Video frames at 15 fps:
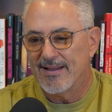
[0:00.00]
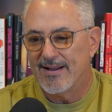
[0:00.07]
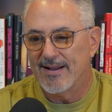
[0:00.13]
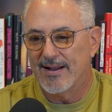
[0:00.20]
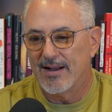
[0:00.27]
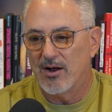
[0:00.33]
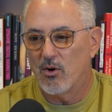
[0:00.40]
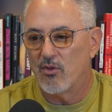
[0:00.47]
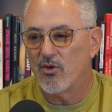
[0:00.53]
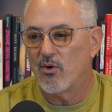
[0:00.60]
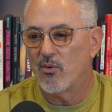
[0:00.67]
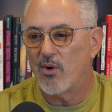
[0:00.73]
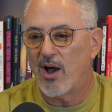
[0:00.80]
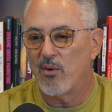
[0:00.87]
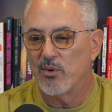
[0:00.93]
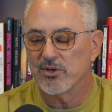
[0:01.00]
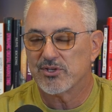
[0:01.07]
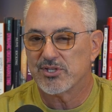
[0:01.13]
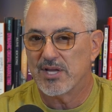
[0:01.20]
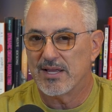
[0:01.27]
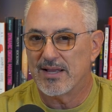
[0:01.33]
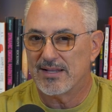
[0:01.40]
Although I will
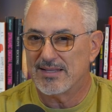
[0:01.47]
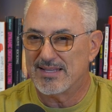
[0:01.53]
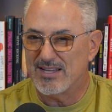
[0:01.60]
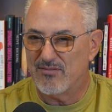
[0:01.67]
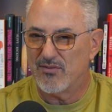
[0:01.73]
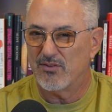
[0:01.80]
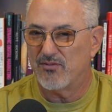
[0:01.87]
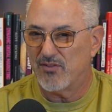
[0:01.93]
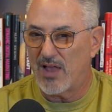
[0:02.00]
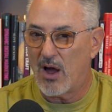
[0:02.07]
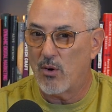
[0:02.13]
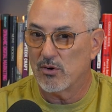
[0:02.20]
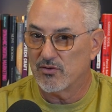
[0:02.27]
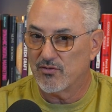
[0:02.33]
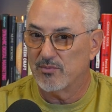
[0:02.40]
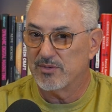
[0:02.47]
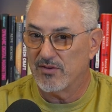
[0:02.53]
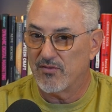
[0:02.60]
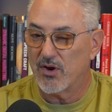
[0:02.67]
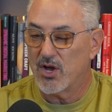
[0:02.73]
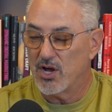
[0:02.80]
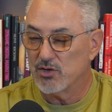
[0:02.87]
say that different flours from
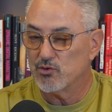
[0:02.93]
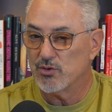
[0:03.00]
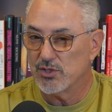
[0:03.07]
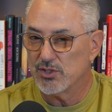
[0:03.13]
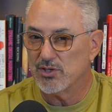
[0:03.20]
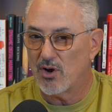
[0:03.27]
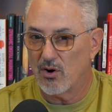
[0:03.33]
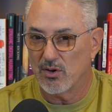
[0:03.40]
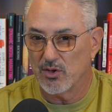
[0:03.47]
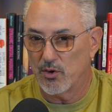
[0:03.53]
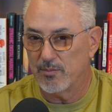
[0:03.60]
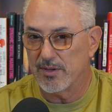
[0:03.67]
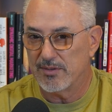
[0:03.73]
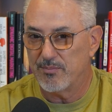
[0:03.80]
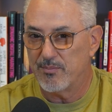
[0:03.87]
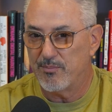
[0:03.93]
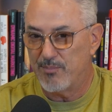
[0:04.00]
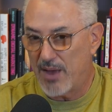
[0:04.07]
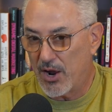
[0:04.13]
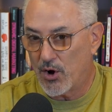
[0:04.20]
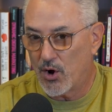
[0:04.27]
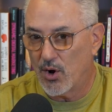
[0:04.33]
different countries are a little bit
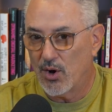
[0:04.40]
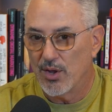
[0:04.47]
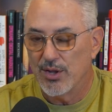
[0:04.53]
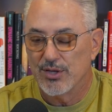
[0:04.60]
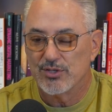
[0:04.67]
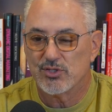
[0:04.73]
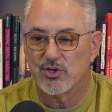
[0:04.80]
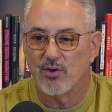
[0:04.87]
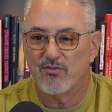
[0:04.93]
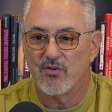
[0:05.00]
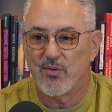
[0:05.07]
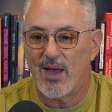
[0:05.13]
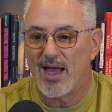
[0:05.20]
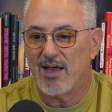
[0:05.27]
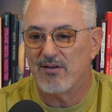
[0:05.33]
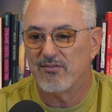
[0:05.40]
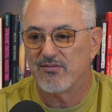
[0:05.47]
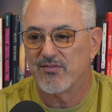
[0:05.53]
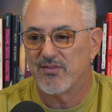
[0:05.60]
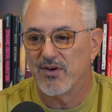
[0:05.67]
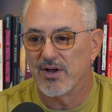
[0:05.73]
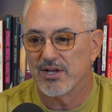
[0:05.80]
better. So if you
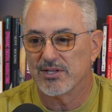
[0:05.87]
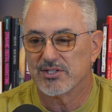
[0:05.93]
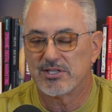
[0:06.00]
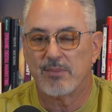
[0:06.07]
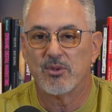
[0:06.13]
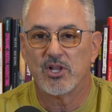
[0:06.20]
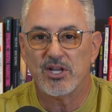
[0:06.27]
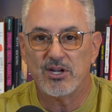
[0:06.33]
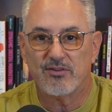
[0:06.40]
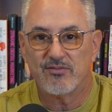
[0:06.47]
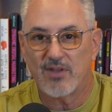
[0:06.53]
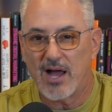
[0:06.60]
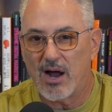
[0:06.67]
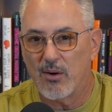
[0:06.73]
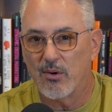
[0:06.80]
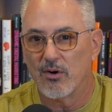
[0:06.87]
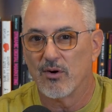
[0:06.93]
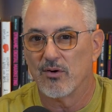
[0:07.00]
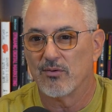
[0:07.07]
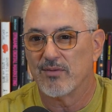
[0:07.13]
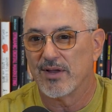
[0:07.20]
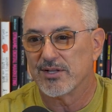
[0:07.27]
have semolina
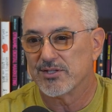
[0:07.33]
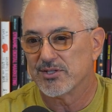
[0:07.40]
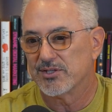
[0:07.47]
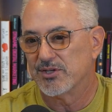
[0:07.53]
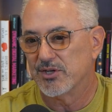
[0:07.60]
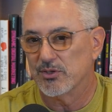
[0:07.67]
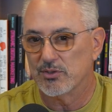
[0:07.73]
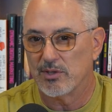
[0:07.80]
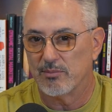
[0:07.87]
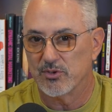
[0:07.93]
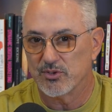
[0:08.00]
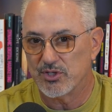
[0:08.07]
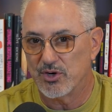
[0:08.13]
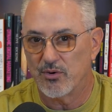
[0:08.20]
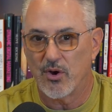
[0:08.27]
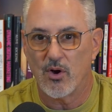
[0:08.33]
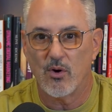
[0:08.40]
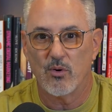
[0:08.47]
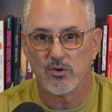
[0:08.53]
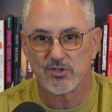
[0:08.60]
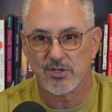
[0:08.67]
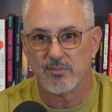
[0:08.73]
flour that's 00
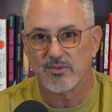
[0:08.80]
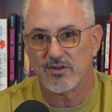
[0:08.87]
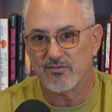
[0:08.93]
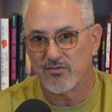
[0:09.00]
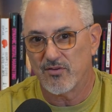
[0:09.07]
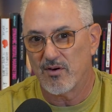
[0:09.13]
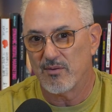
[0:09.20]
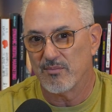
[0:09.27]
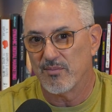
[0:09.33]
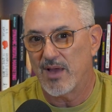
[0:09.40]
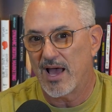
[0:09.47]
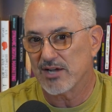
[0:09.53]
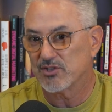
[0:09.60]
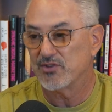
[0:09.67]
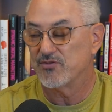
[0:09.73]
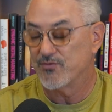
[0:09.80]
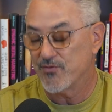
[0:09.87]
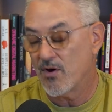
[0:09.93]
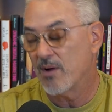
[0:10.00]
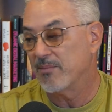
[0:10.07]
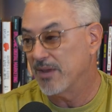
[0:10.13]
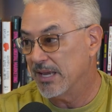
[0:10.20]
or something from
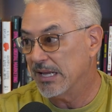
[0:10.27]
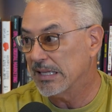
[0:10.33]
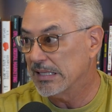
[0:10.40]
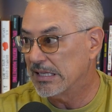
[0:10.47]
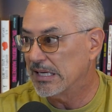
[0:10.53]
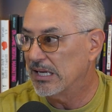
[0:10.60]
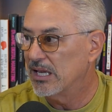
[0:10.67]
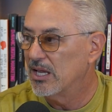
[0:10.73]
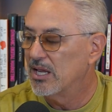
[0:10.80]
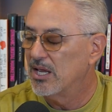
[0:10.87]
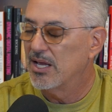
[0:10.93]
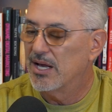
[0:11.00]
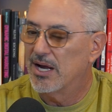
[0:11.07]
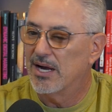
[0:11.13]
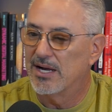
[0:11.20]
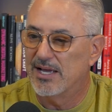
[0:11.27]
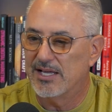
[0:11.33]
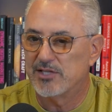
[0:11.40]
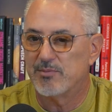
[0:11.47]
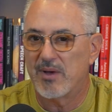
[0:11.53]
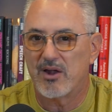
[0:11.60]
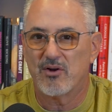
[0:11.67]
Italy,
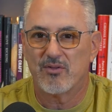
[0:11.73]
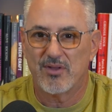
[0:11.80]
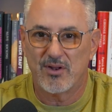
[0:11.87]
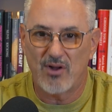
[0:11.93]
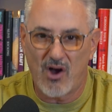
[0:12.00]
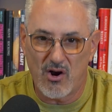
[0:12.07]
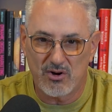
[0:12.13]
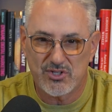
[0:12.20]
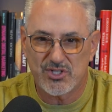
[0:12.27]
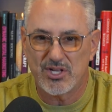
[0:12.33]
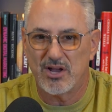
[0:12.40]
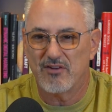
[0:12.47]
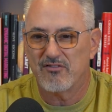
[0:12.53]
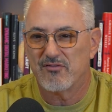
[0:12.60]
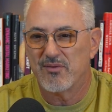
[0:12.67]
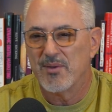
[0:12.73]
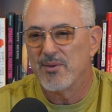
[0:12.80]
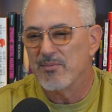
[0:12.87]
it's better than our stuff.